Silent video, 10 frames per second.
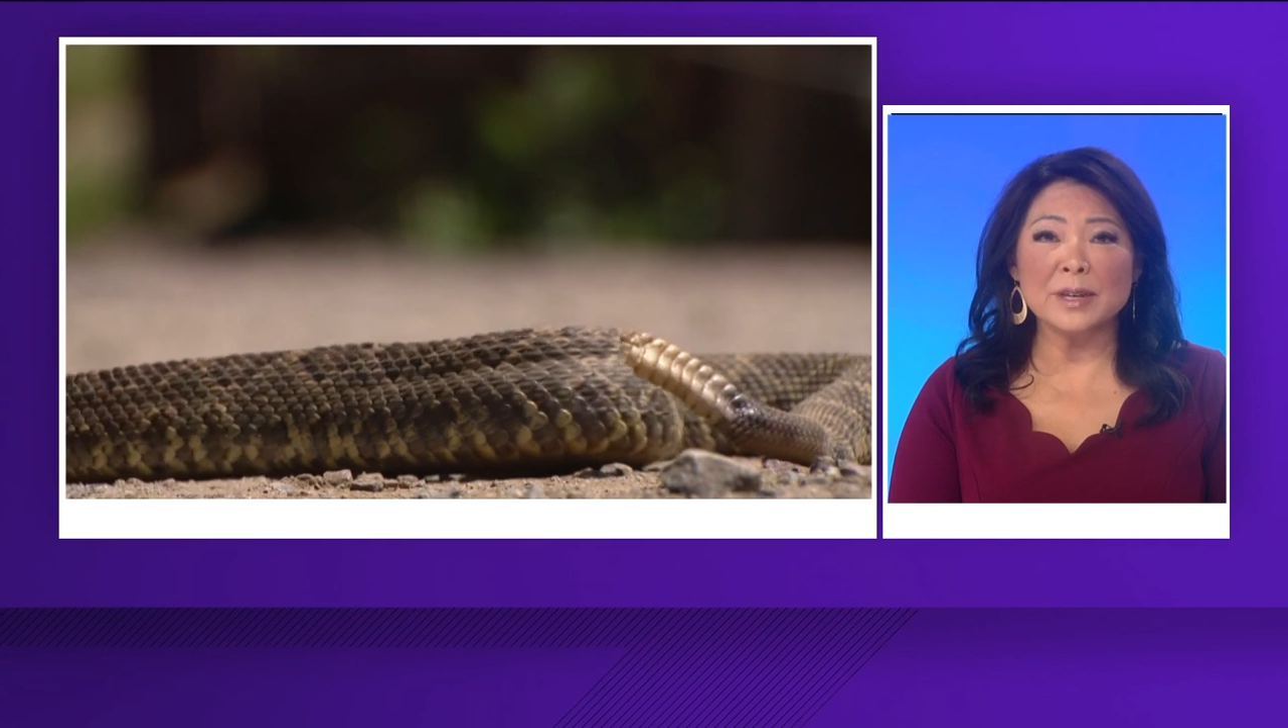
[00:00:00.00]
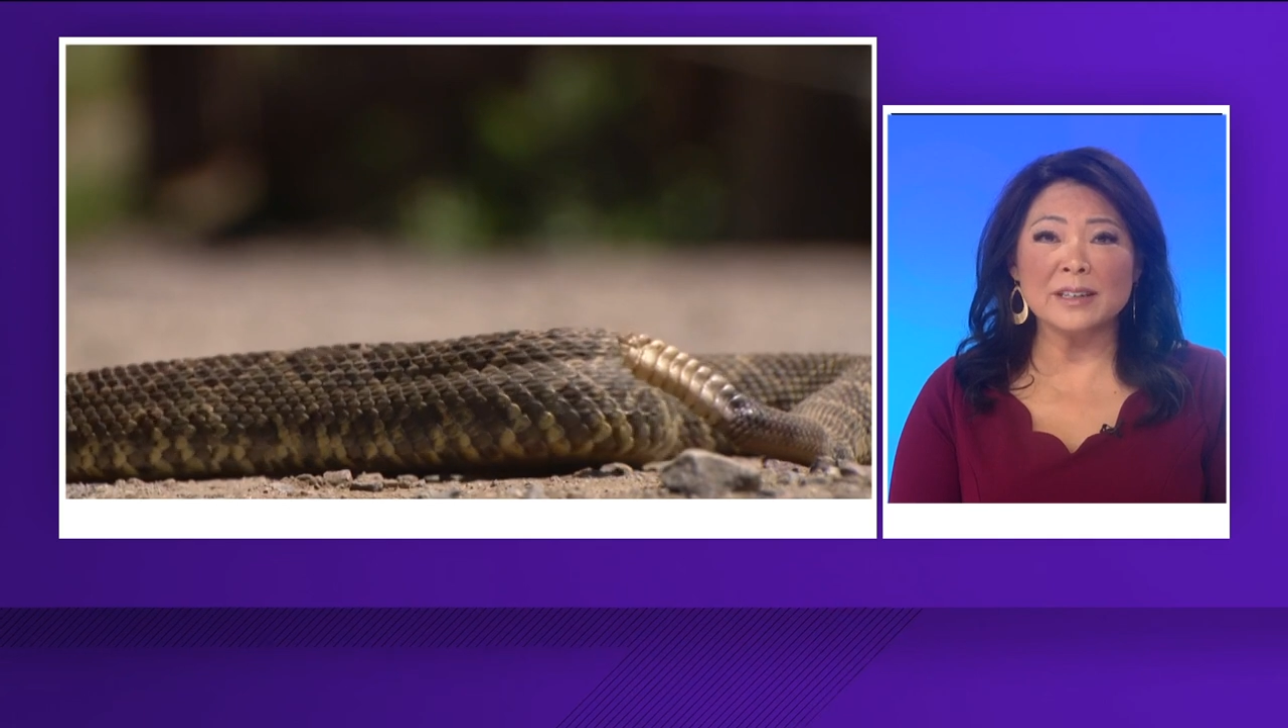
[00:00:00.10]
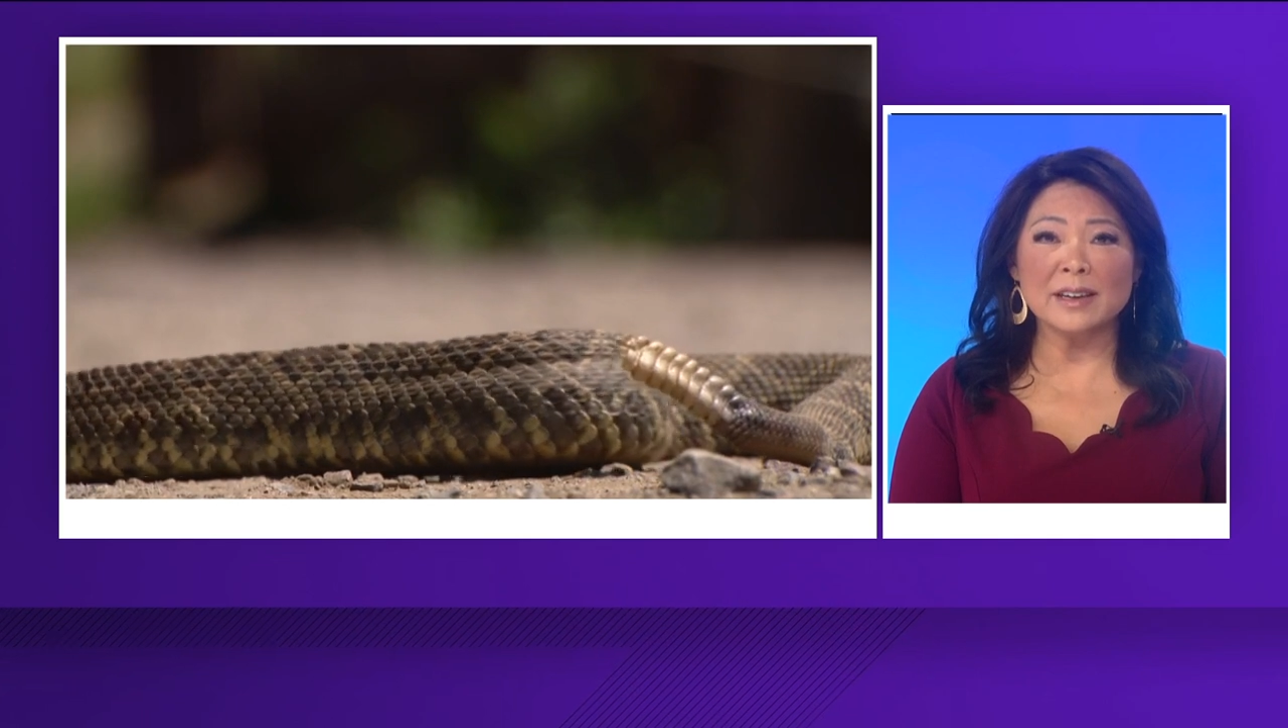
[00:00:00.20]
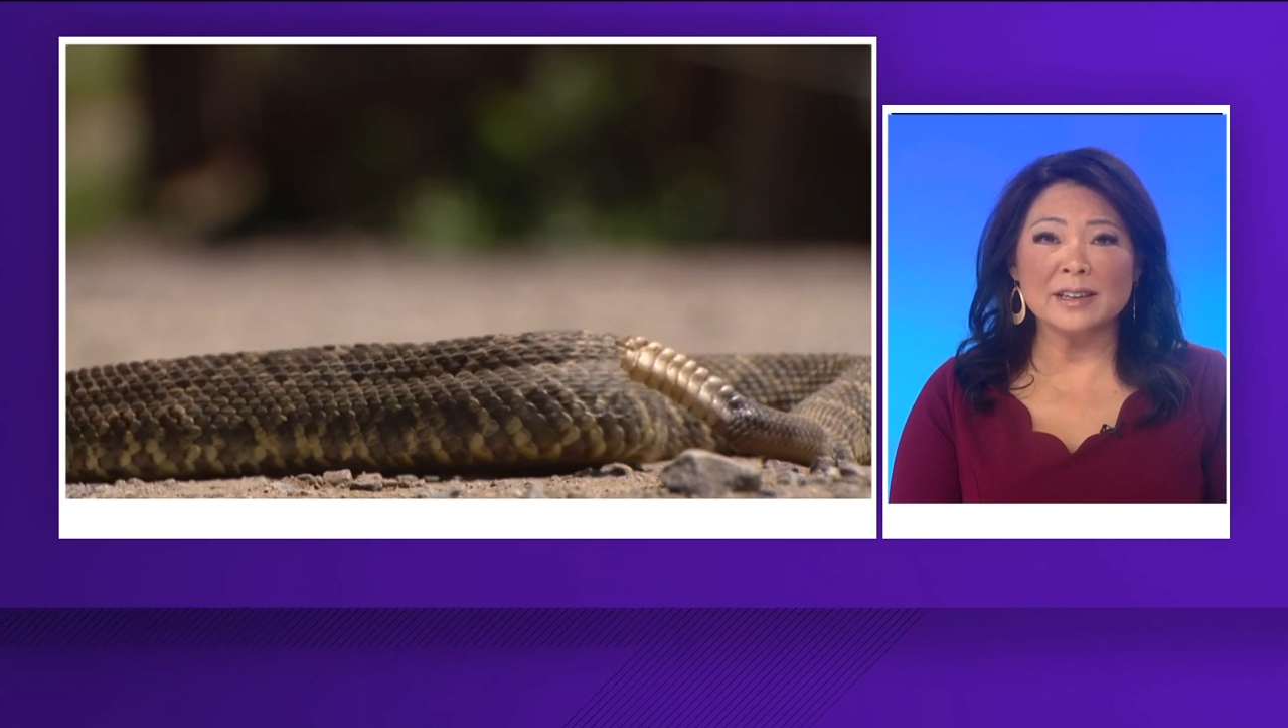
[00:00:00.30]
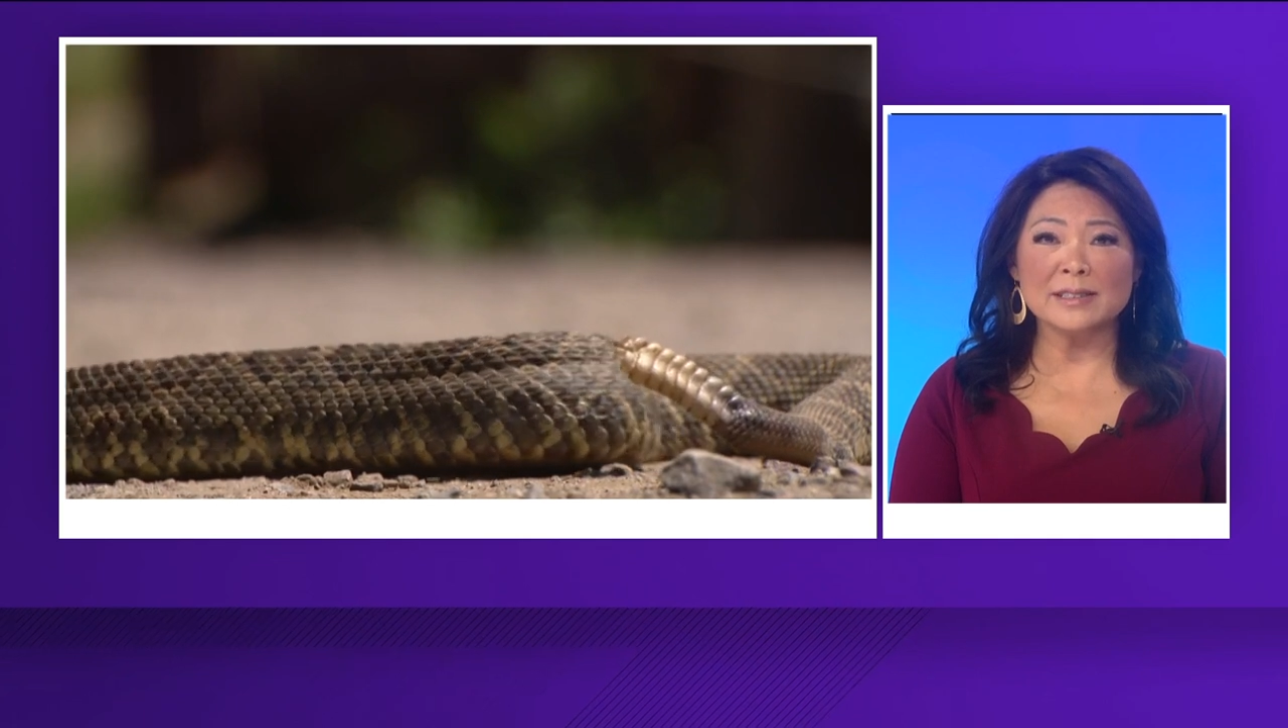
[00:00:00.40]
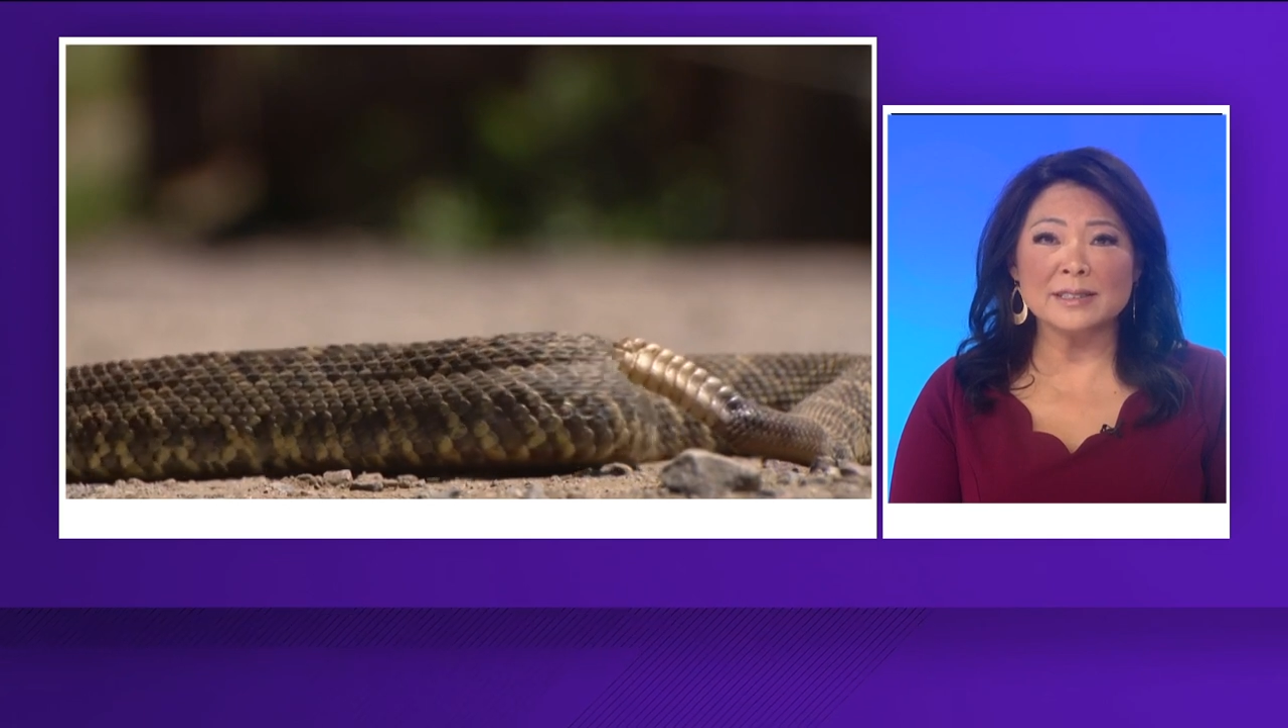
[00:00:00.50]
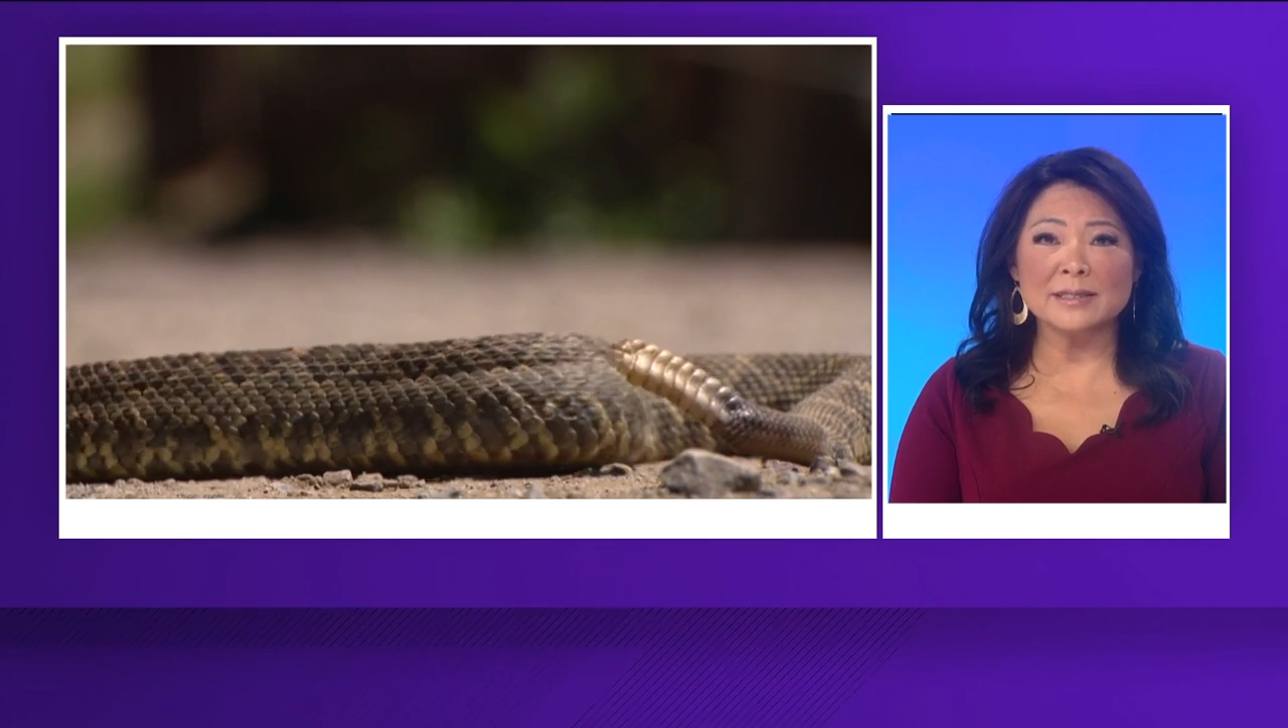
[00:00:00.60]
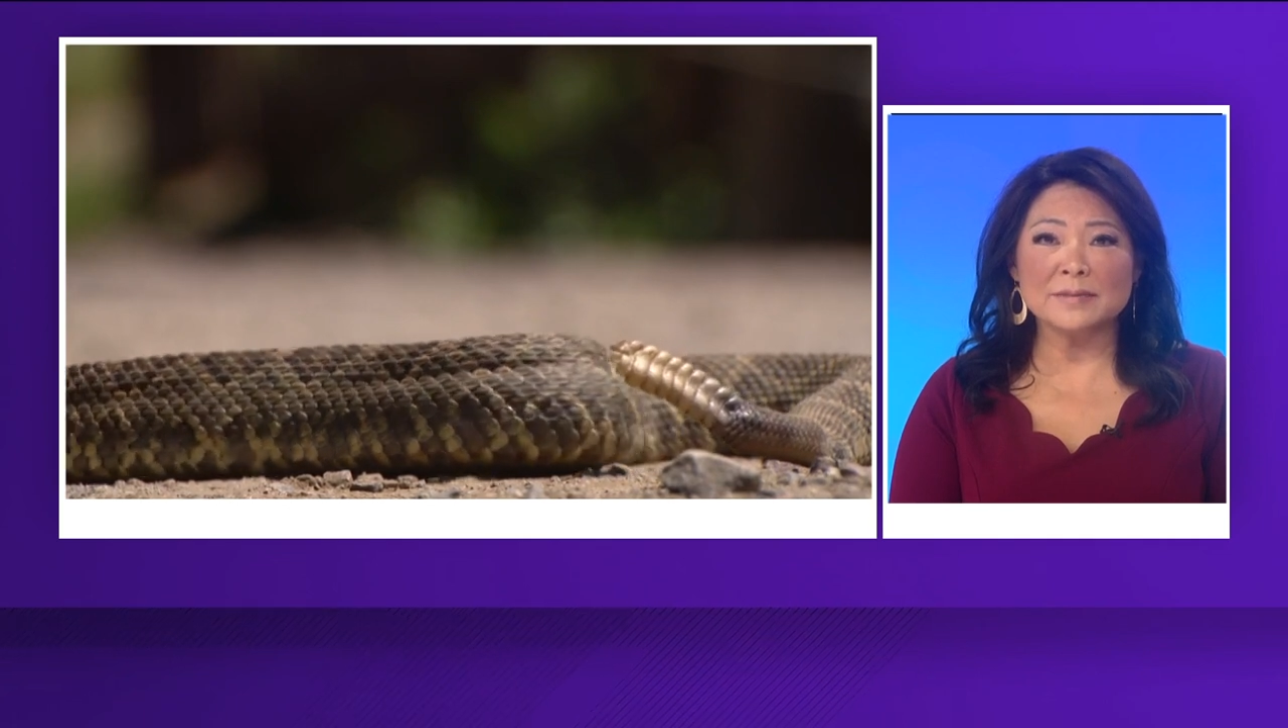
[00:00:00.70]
days.